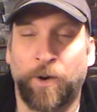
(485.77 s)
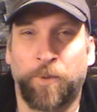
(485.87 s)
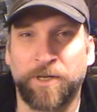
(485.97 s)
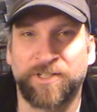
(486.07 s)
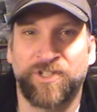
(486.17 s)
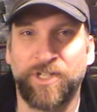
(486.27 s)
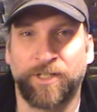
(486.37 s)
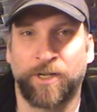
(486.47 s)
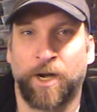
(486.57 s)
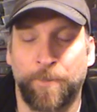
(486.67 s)
I want to see
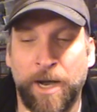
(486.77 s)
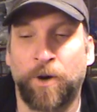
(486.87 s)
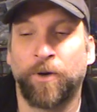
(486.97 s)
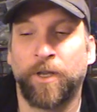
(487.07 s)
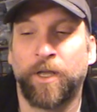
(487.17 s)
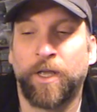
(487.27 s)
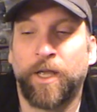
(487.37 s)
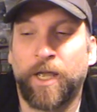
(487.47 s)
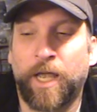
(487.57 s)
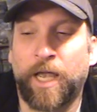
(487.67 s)
it come out,
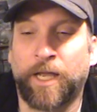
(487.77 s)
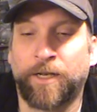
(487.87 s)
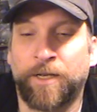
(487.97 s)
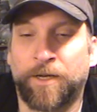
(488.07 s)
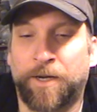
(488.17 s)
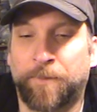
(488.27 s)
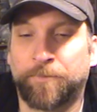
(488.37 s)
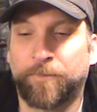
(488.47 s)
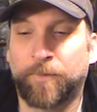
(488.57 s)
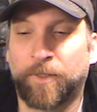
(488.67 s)
and
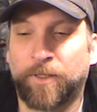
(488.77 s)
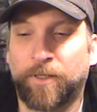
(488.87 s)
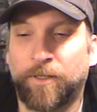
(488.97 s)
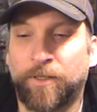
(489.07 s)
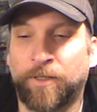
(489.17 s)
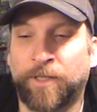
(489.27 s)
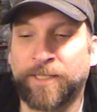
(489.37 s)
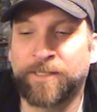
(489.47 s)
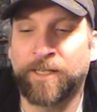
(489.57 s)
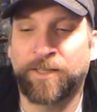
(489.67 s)

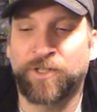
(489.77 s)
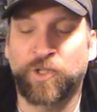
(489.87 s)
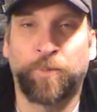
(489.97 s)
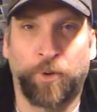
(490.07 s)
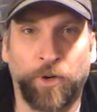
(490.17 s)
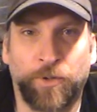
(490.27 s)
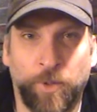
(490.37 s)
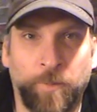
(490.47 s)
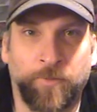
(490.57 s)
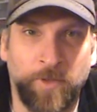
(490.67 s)
let's get the support
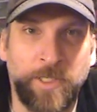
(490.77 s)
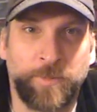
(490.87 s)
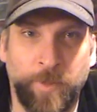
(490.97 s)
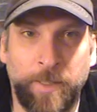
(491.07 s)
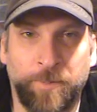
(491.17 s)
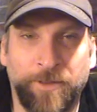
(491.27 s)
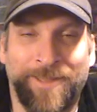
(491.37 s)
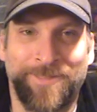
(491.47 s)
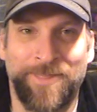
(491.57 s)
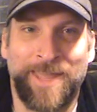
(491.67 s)
group for these people
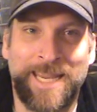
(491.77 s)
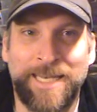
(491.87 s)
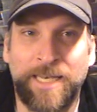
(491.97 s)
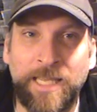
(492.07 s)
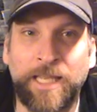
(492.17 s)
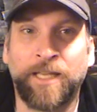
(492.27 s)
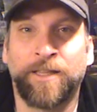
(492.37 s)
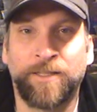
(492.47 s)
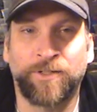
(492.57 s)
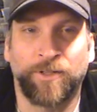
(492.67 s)
that they need
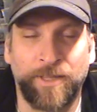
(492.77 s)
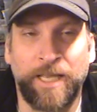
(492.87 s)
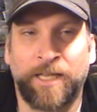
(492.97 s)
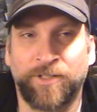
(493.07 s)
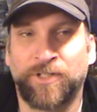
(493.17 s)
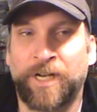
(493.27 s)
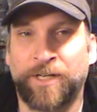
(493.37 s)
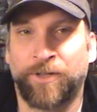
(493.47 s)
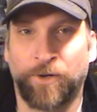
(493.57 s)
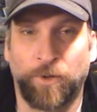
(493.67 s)
so that they can
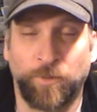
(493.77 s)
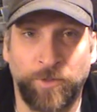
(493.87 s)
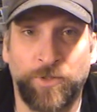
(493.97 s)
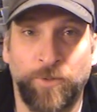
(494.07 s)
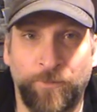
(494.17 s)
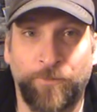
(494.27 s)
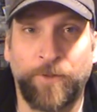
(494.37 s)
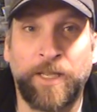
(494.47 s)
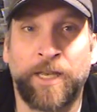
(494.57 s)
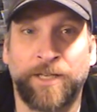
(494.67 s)
stand on their own 2
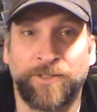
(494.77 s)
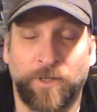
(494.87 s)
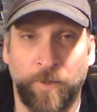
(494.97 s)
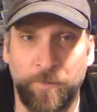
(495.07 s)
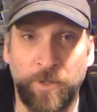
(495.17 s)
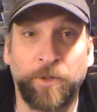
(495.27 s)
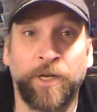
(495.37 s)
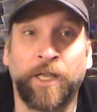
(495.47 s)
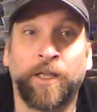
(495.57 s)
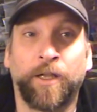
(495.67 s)
feet as a
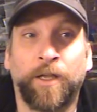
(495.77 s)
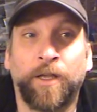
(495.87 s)
community